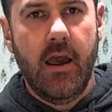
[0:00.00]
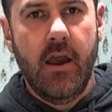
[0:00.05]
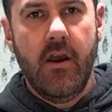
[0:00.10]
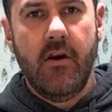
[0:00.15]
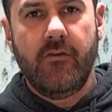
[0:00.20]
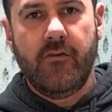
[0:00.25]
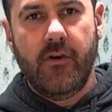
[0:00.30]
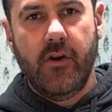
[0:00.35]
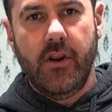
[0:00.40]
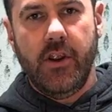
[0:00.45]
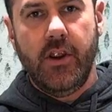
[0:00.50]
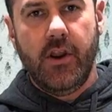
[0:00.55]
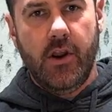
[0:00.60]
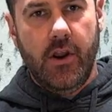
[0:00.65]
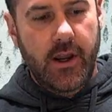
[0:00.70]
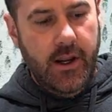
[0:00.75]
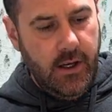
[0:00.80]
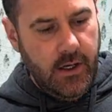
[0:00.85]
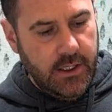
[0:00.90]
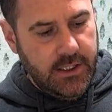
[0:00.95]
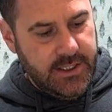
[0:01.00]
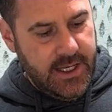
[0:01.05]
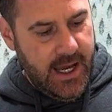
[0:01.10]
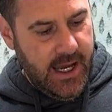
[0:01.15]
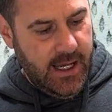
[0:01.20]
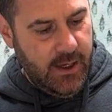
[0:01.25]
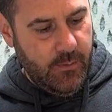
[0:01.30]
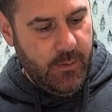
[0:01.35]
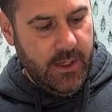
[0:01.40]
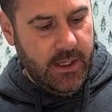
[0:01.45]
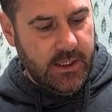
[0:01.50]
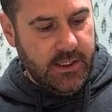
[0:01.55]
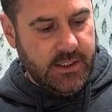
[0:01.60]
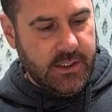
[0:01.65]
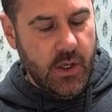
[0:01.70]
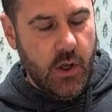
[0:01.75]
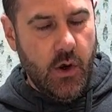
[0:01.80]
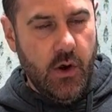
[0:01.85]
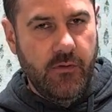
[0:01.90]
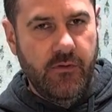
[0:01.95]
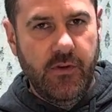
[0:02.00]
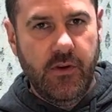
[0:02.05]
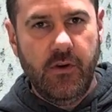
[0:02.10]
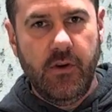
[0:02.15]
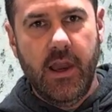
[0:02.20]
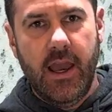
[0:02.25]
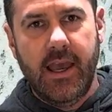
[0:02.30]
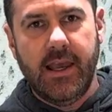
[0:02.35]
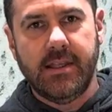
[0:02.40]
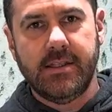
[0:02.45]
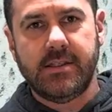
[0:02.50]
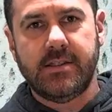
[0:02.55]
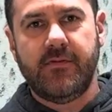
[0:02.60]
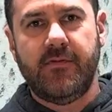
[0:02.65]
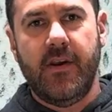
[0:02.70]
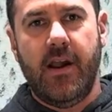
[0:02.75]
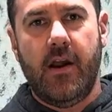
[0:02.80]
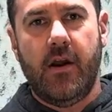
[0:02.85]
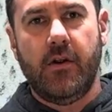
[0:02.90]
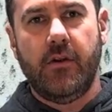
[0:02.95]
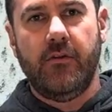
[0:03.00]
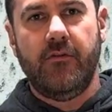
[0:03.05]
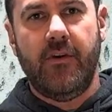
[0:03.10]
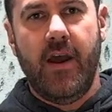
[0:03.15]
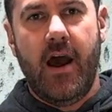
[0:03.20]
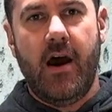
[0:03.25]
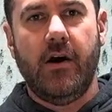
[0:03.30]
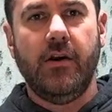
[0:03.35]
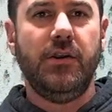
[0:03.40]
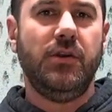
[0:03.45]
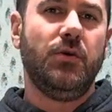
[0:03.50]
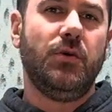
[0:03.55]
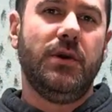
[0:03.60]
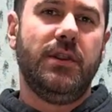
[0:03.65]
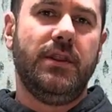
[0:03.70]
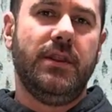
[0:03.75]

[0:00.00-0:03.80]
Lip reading: for your entertainment, so if you guys found value in